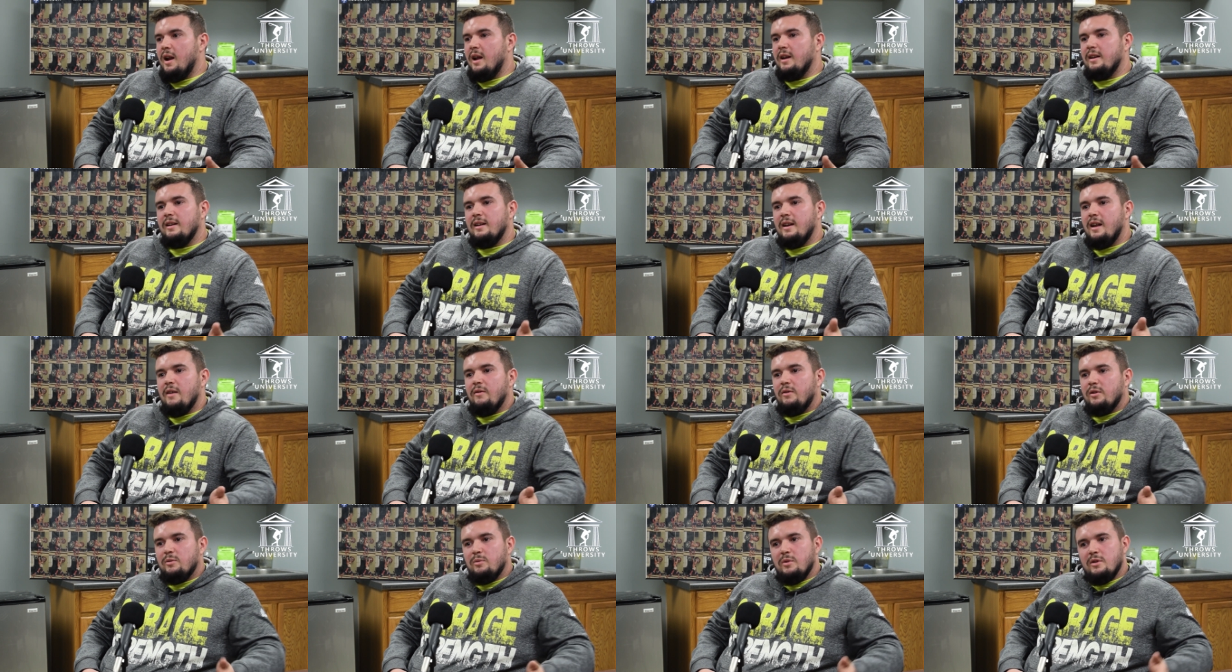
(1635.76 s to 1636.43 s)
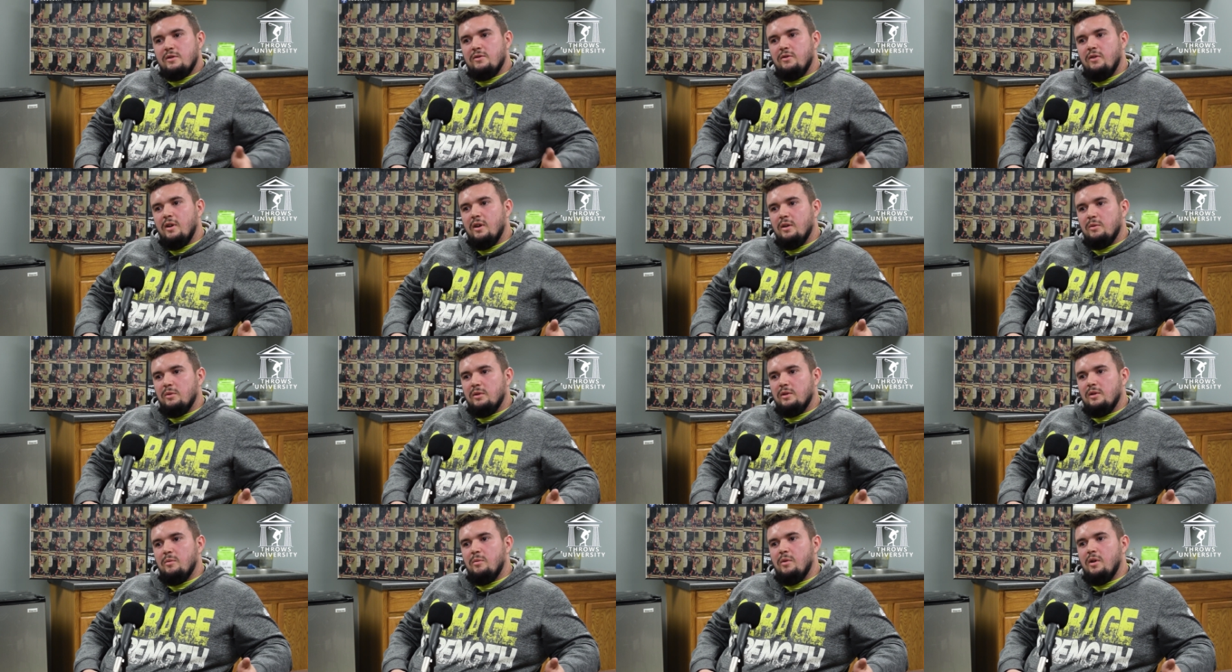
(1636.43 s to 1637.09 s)
and I didn't have as much fun
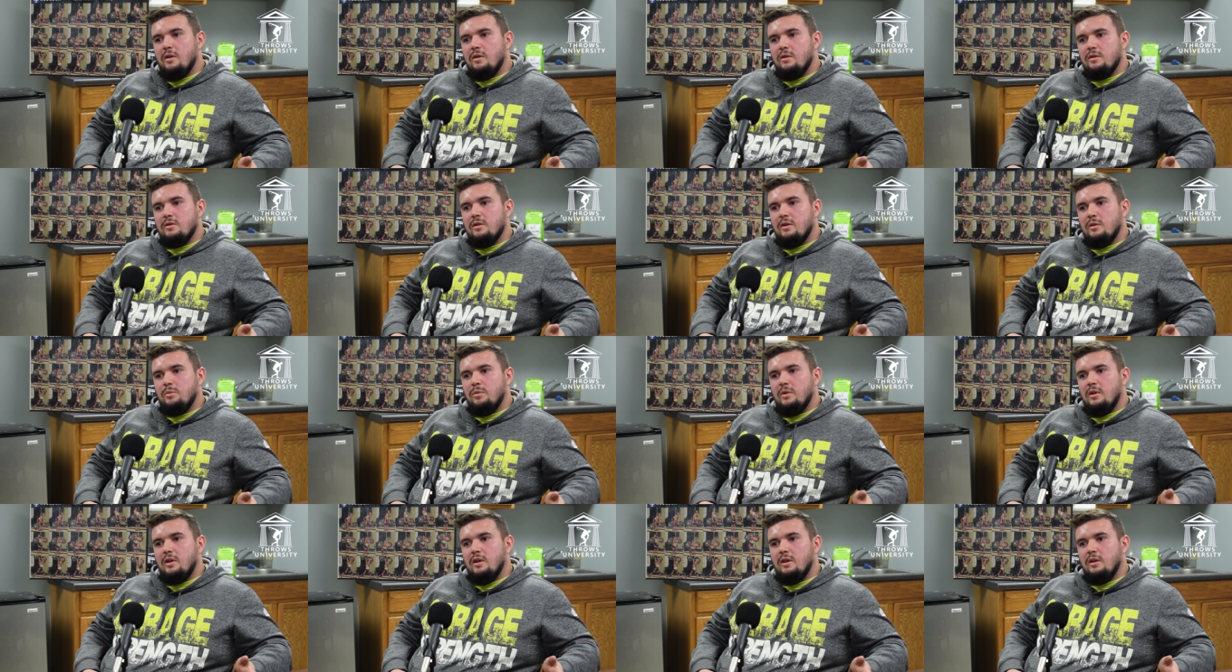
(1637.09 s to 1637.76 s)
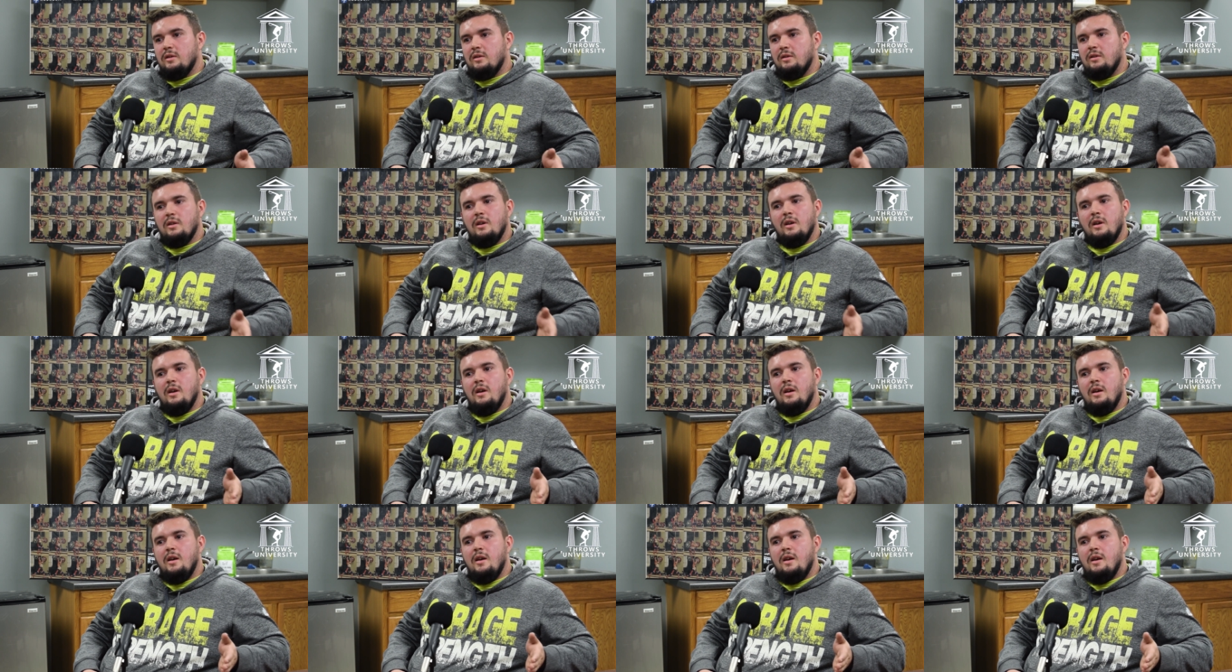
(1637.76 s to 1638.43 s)
with the Bondarchuk because
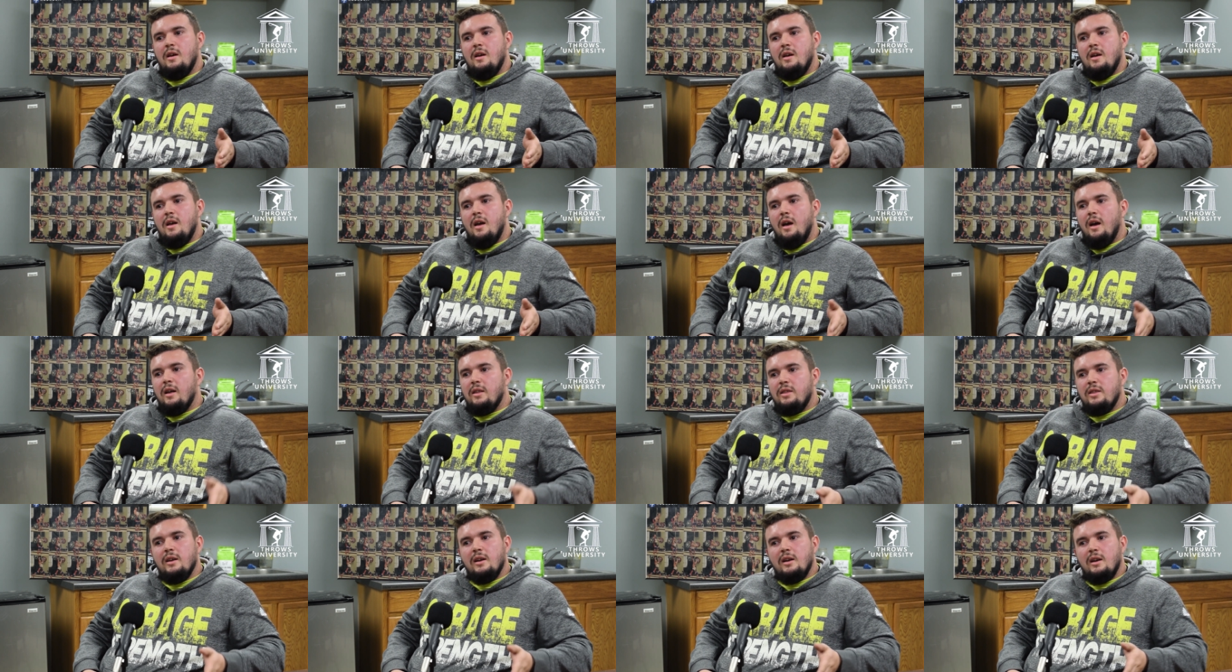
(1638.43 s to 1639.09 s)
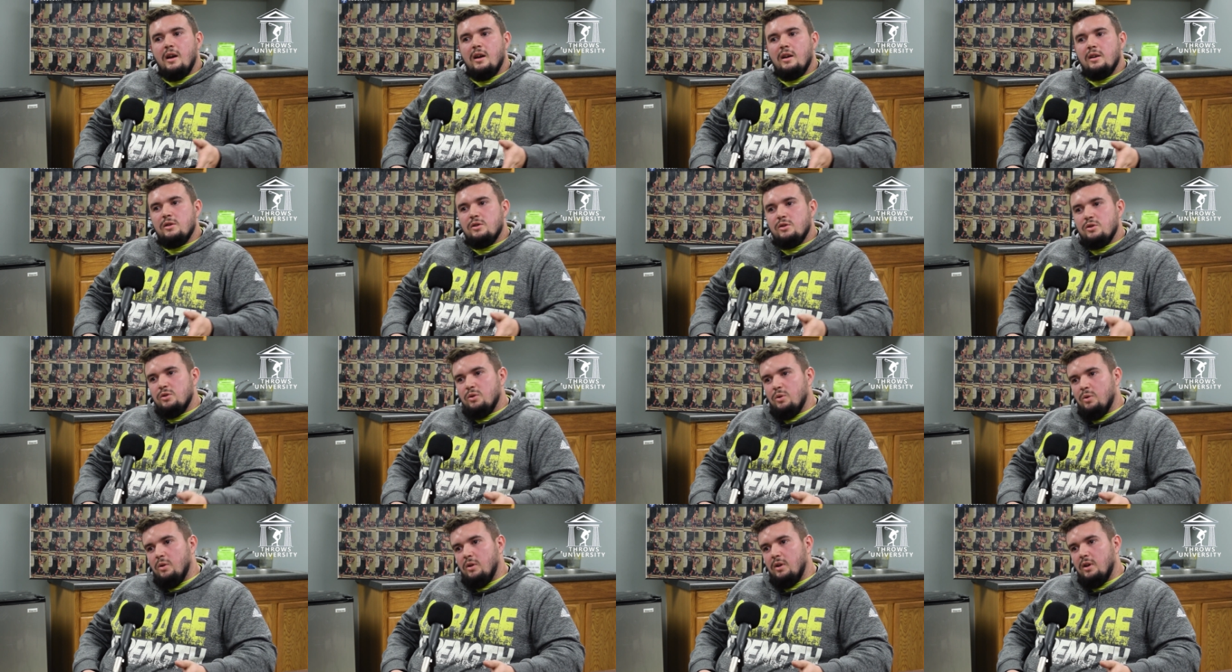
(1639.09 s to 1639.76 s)
I think I
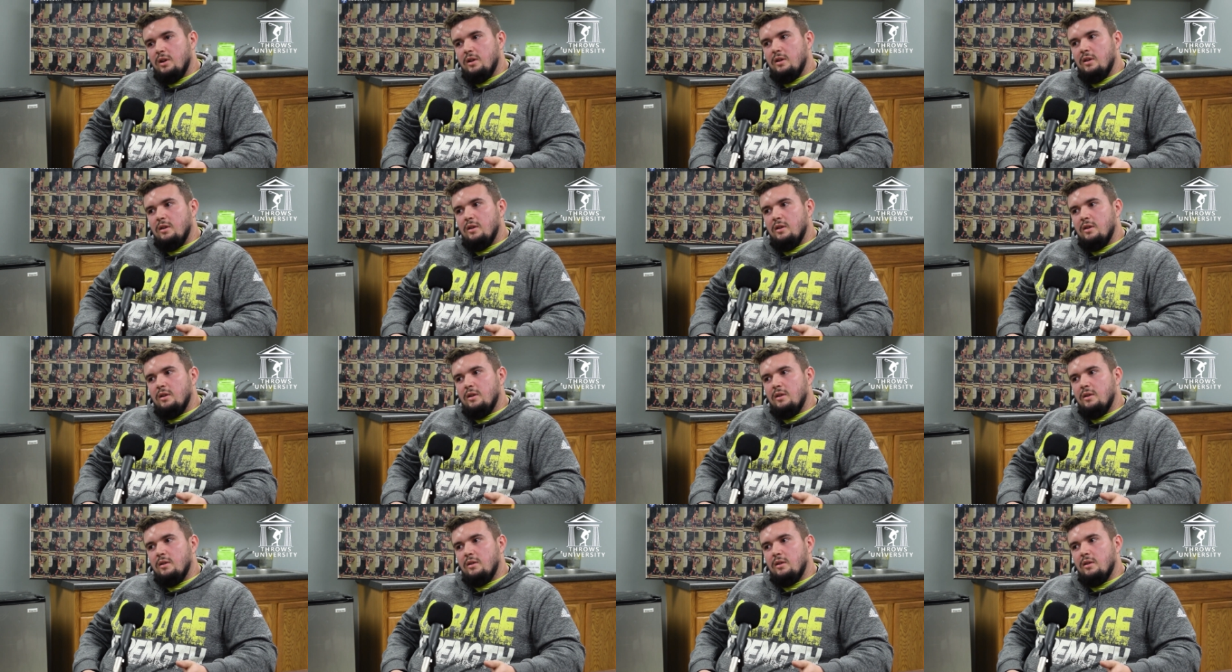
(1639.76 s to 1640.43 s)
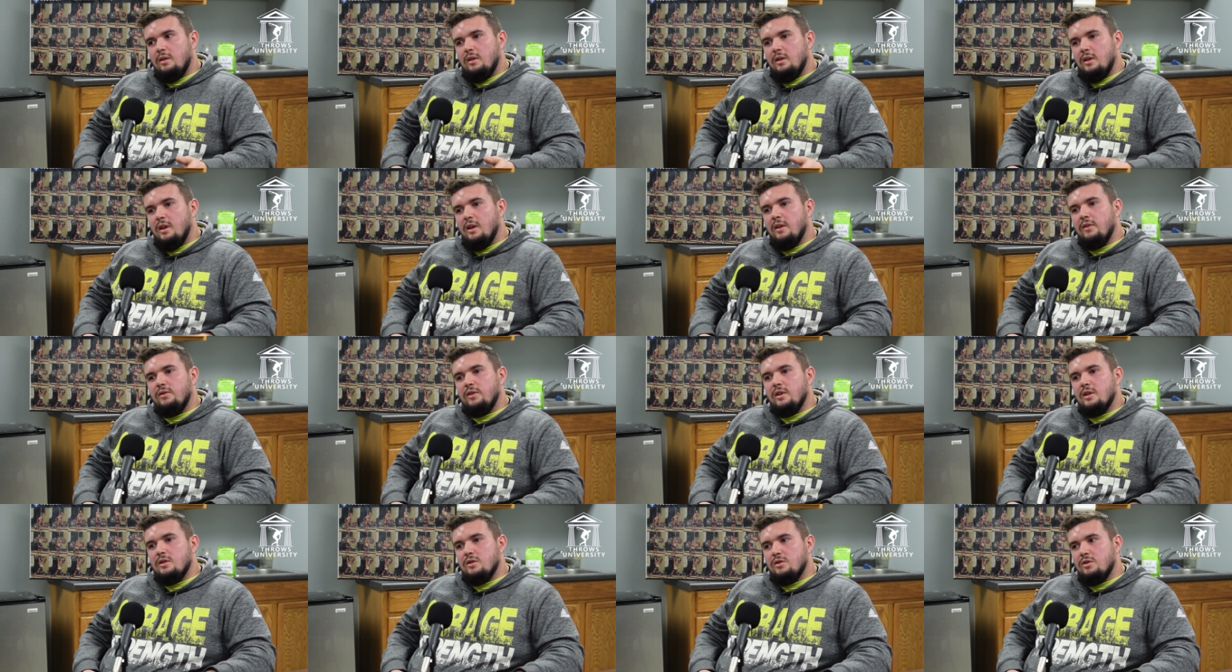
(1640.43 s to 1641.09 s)
enjoyed
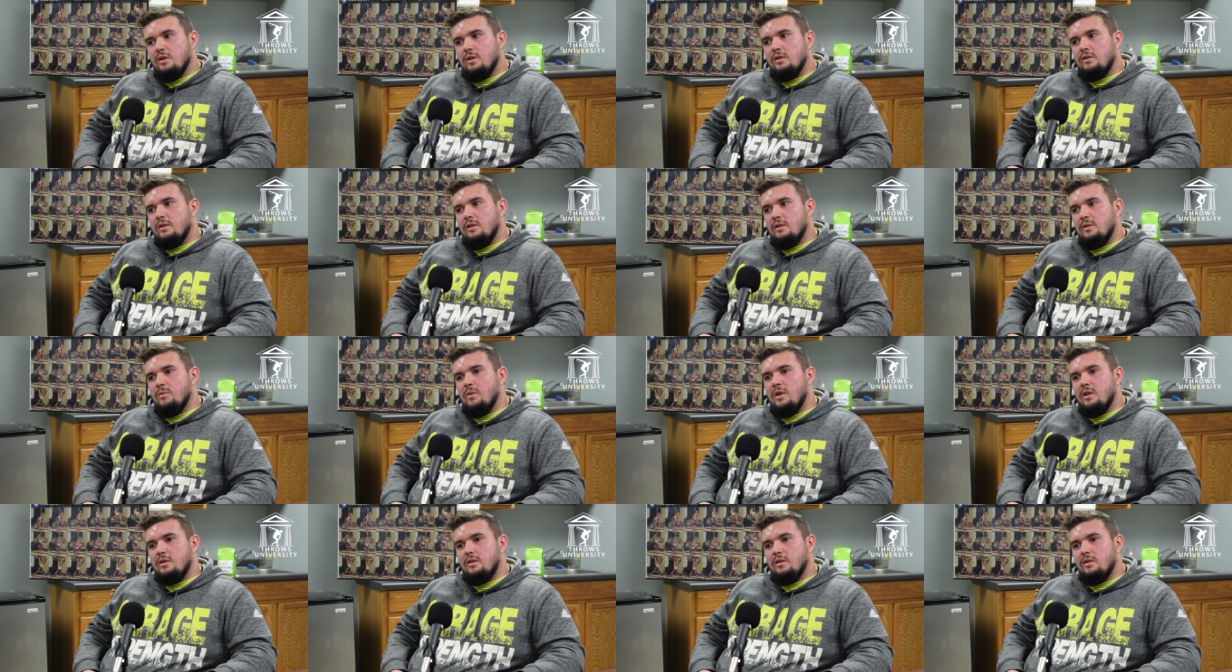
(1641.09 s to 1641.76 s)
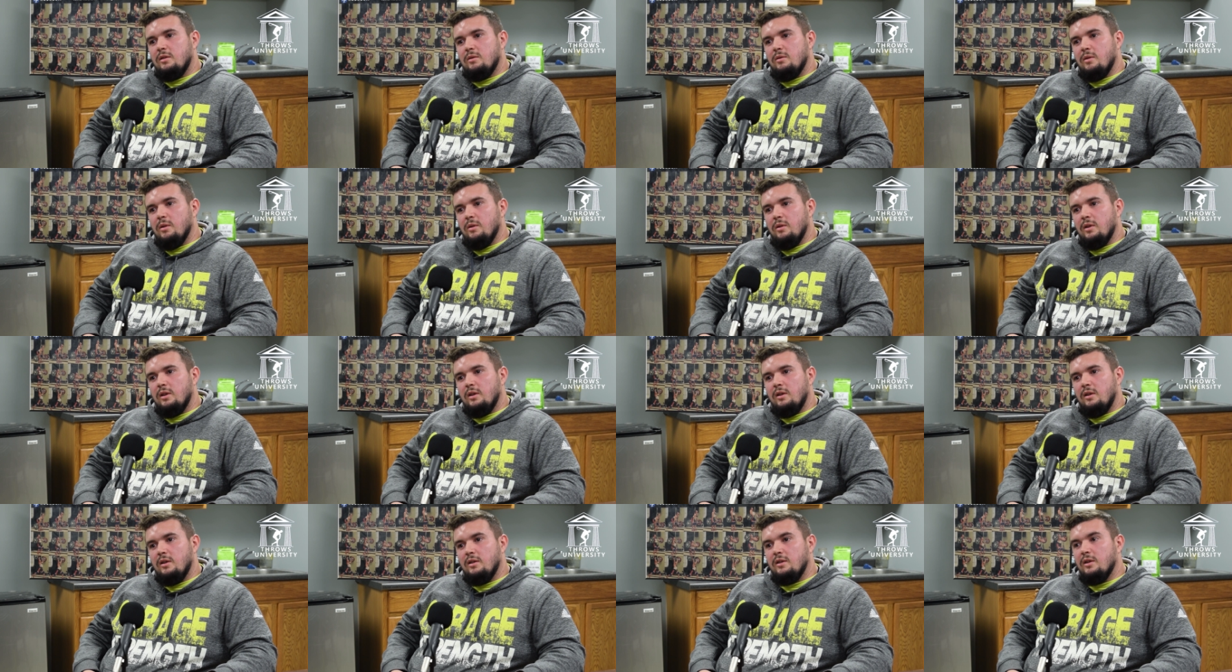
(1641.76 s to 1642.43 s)
lifting just as much as
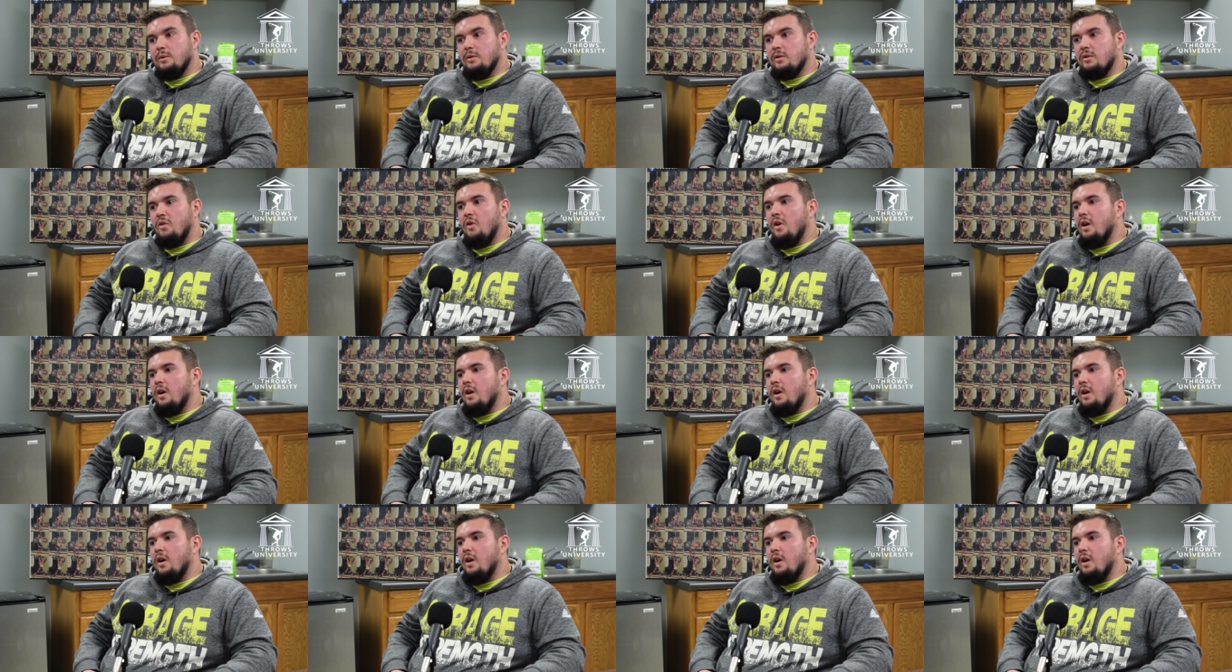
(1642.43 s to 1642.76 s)
throwing because yeah, it was yeah.